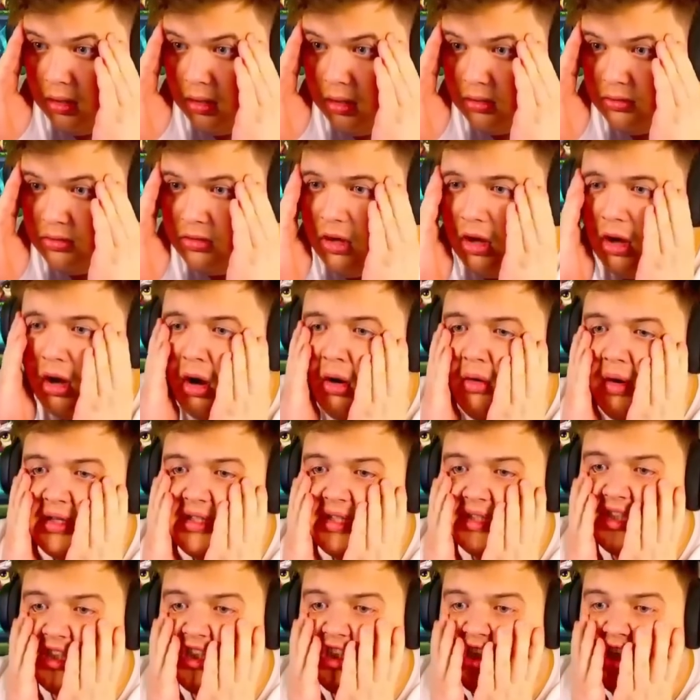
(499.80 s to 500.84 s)
No, that's
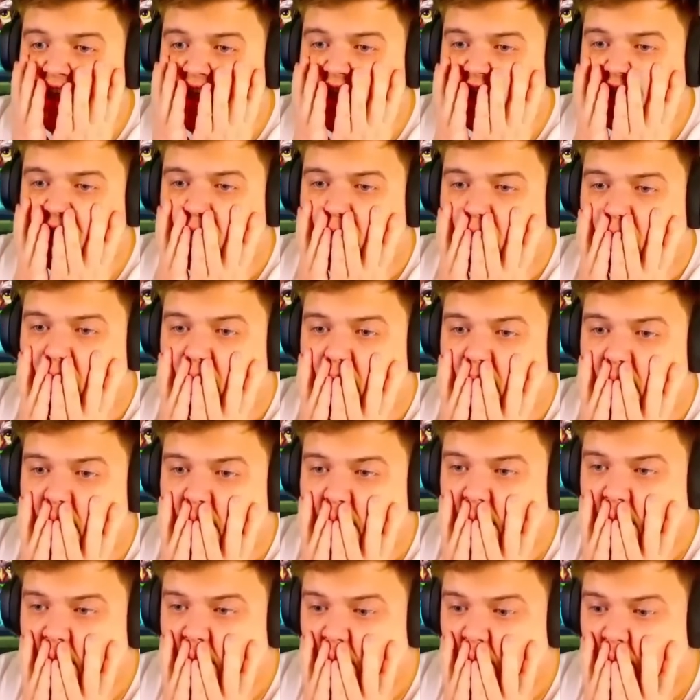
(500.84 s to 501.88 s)
like the shittest one.
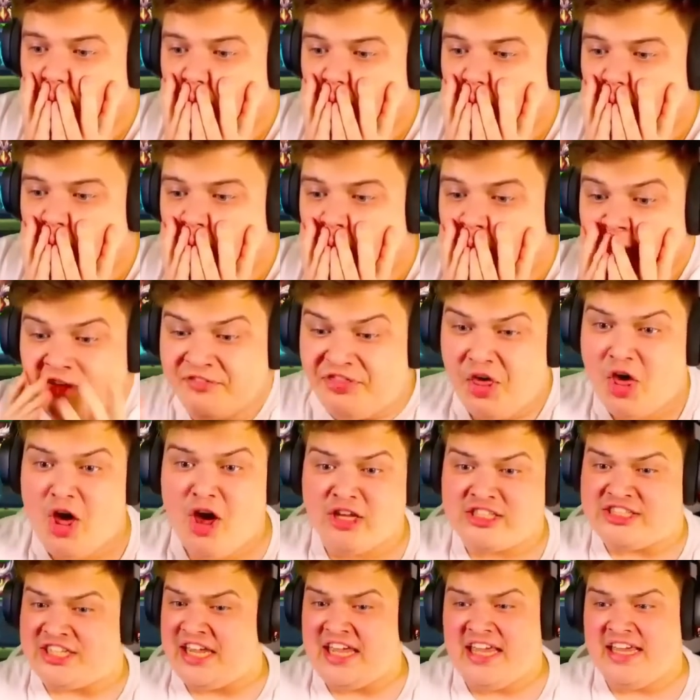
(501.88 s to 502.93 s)

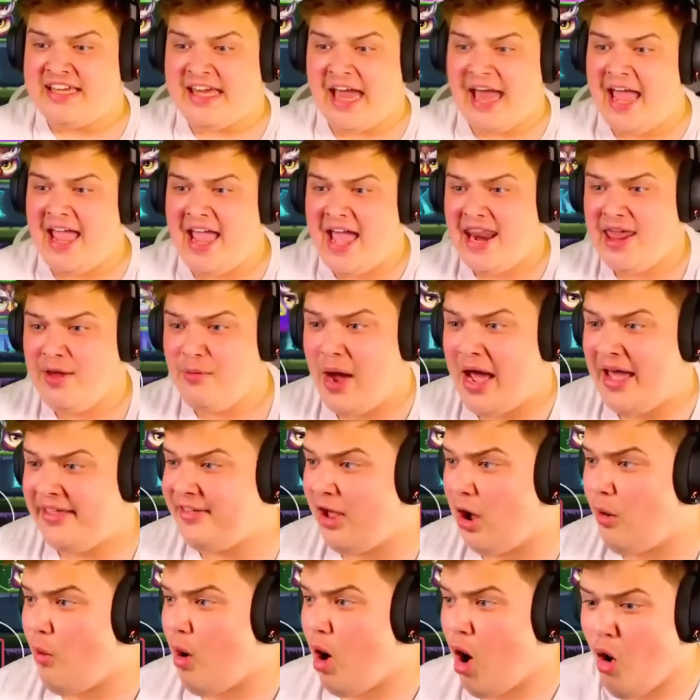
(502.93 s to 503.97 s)
13k anyway,
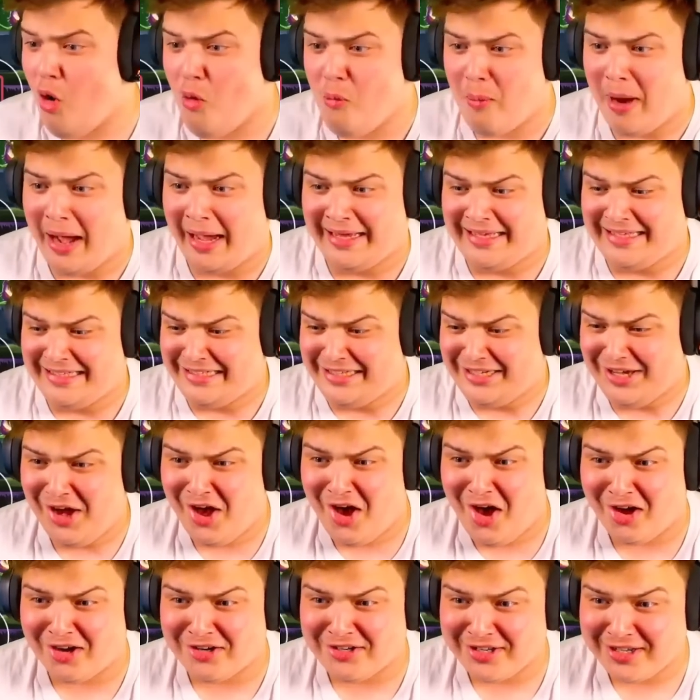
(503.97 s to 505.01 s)
though. Oh my
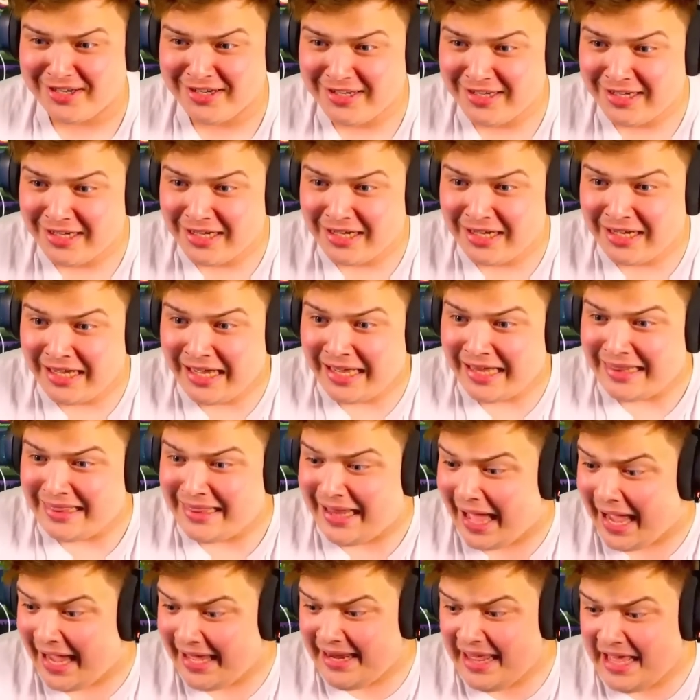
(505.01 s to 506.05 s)
god.
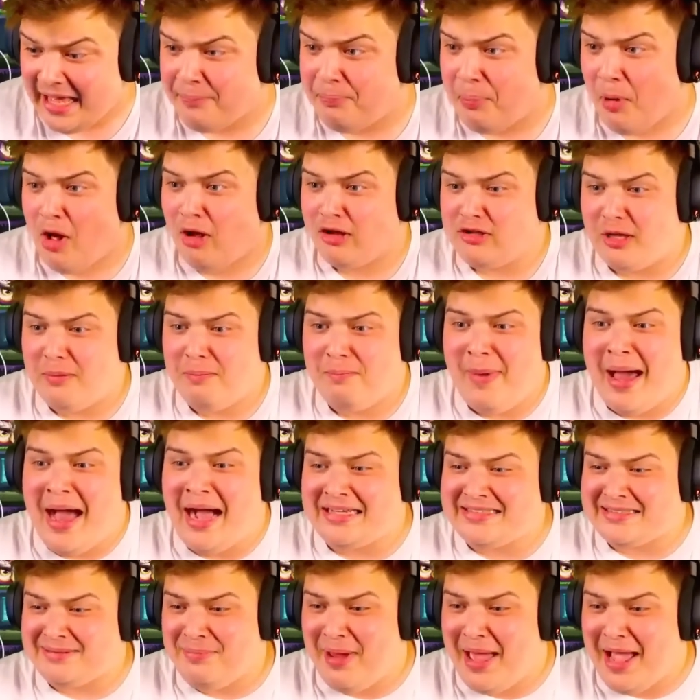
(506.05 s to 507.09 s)
Lightning bolt and
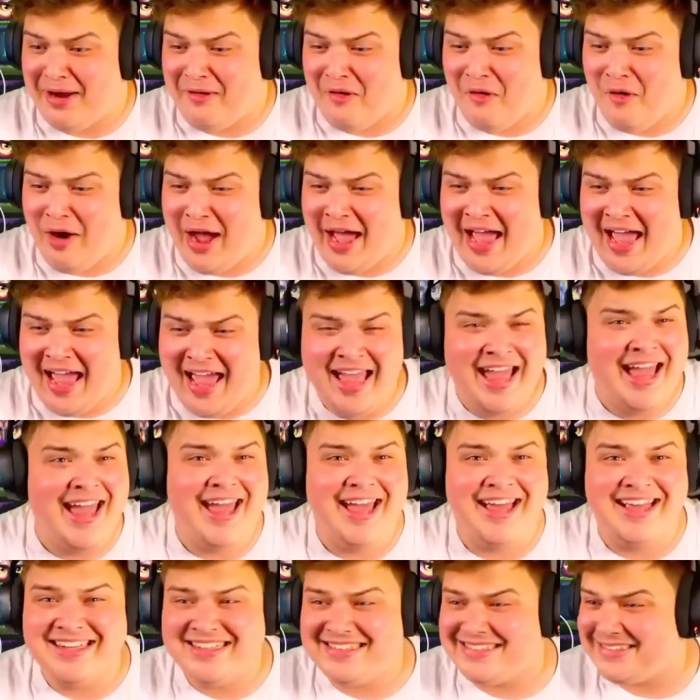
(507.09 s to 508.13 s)
max meg
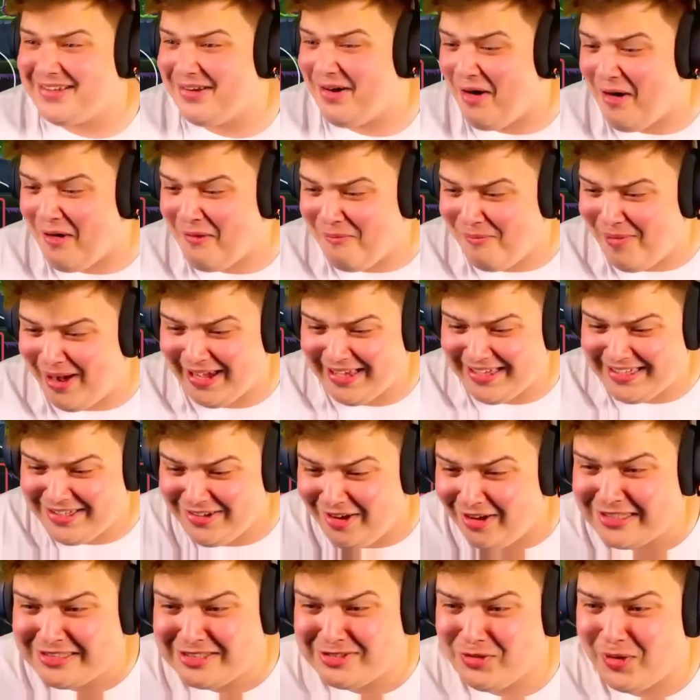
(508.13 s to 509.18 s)
ways. Oh my
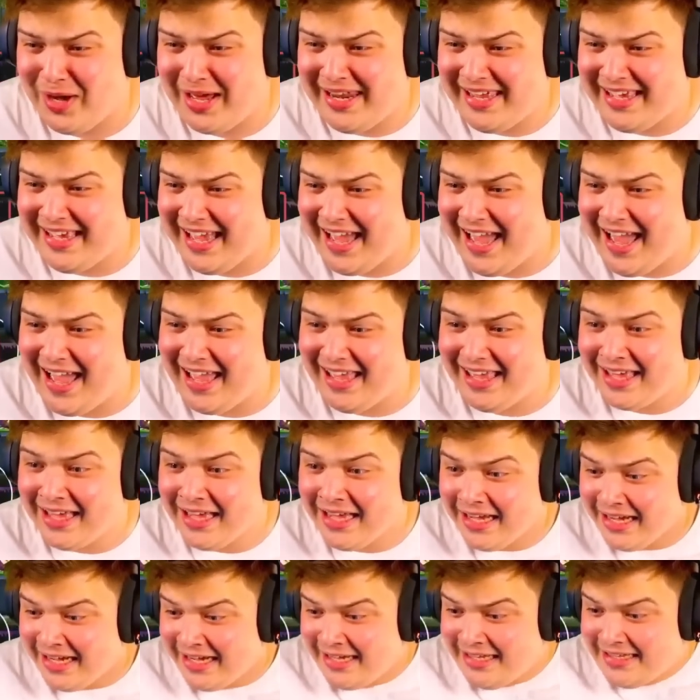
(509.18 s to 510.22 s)
god,
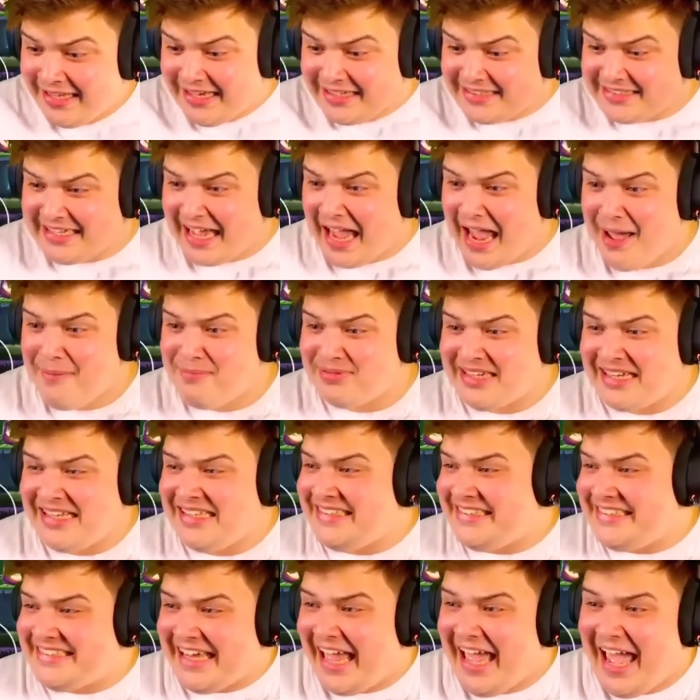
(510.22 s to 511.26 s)
20k. This game's insane.
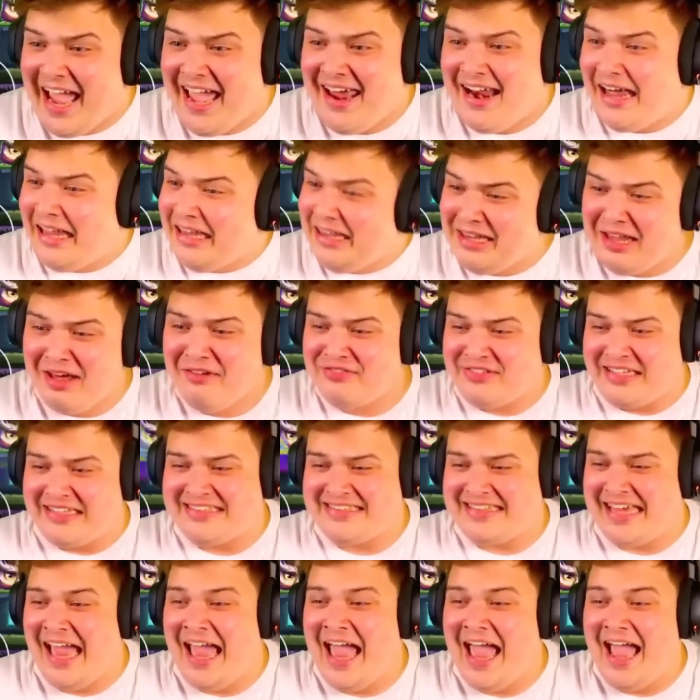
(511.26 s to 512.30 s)
I love this
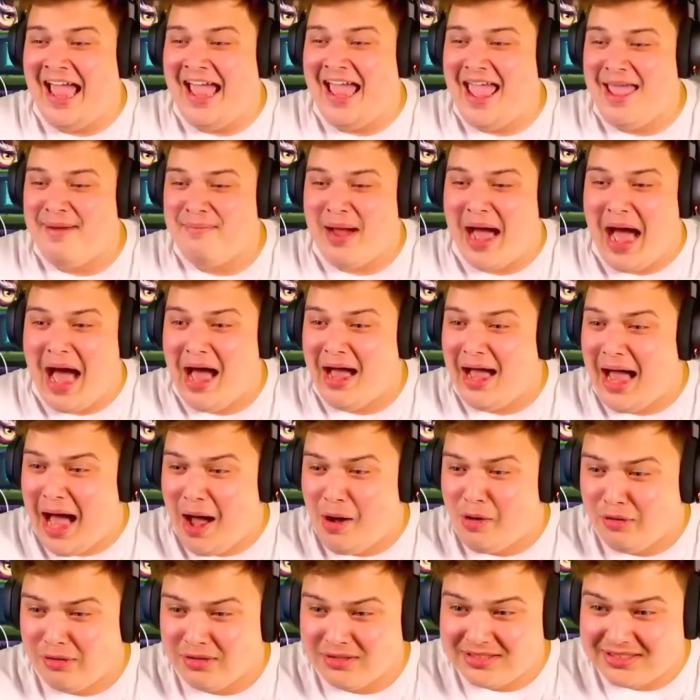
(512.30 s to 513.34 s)
game.
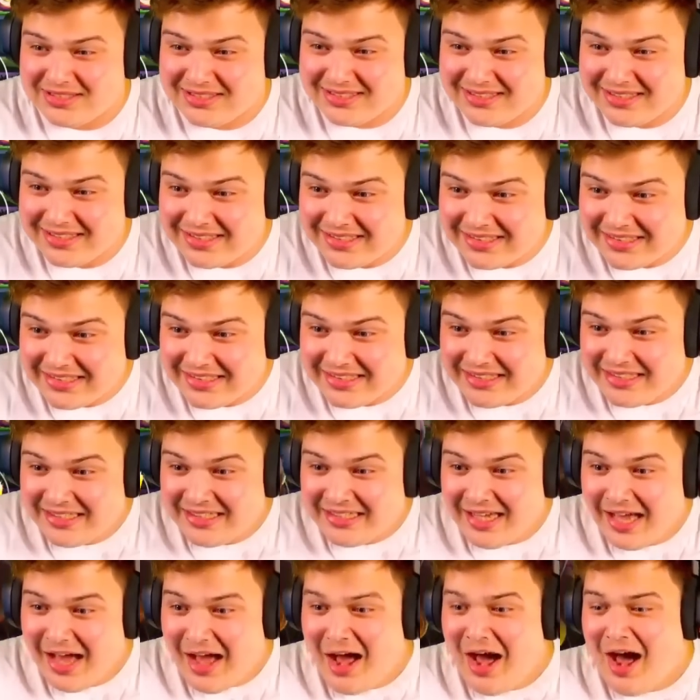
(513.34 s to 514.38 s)
Owls.
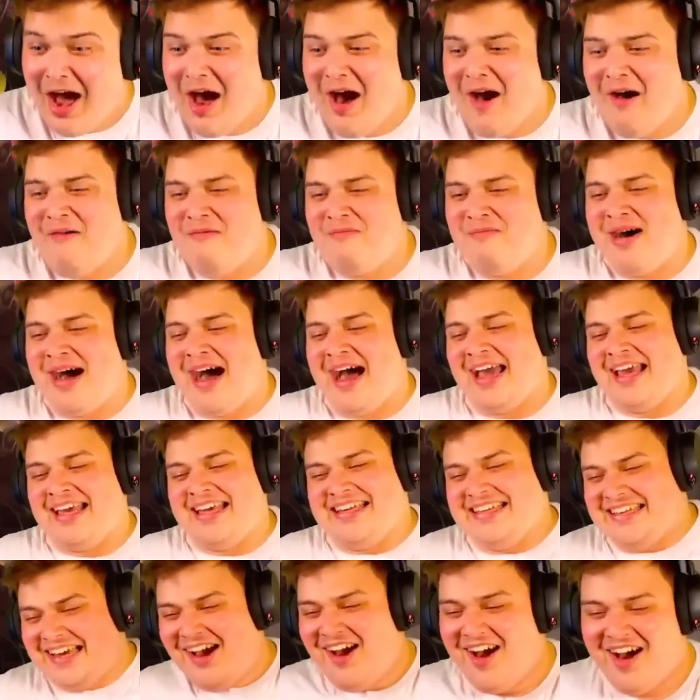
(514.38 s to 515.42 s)
Oh my
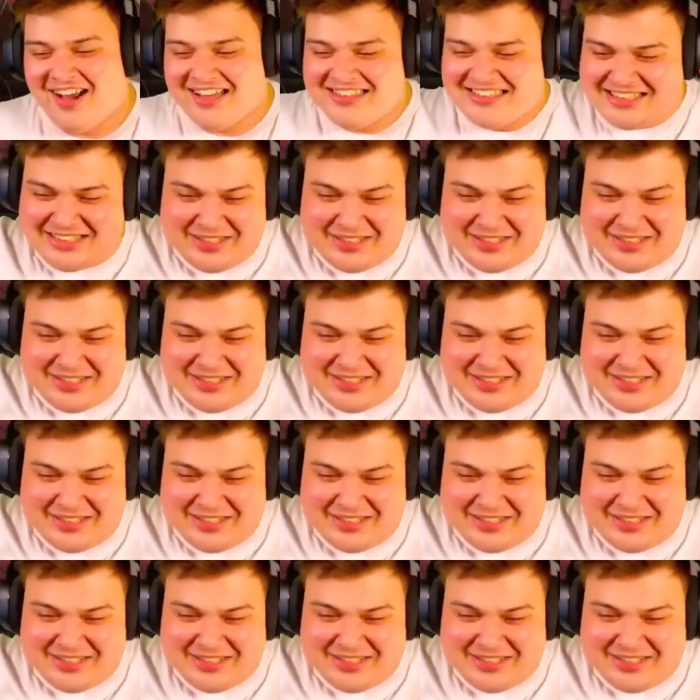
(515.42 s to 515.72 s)
god,